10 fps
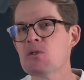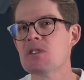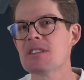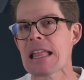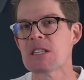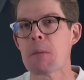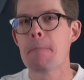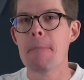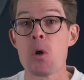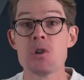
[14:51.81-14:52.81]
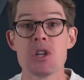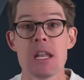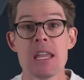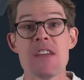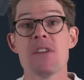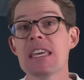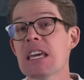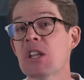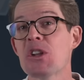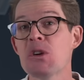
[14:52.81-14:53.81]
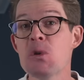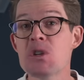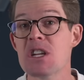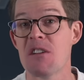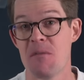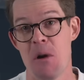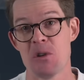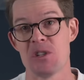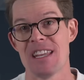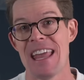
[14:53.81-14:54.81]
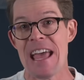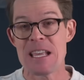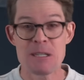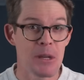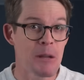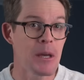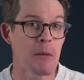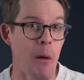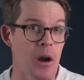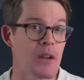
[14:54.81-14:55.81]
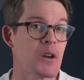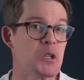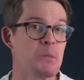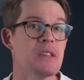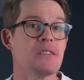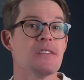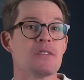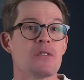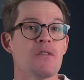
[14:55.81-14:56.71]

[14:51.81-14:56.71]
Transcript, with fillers: to sense motion, even the illusion of motion, has been a big part of our species'